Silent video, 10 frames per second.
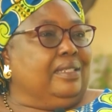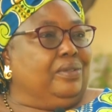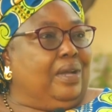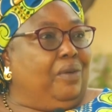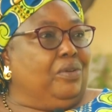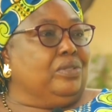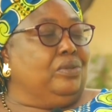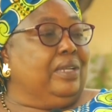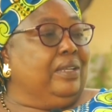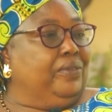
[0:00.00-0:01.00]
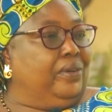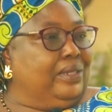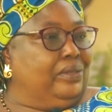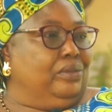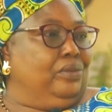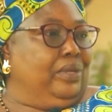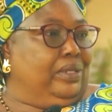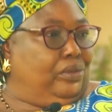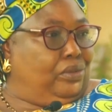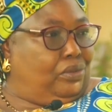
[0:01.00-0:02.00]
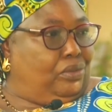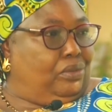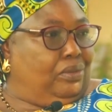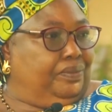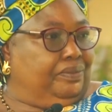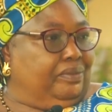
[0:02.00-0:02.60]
So I was looking forward to going to school.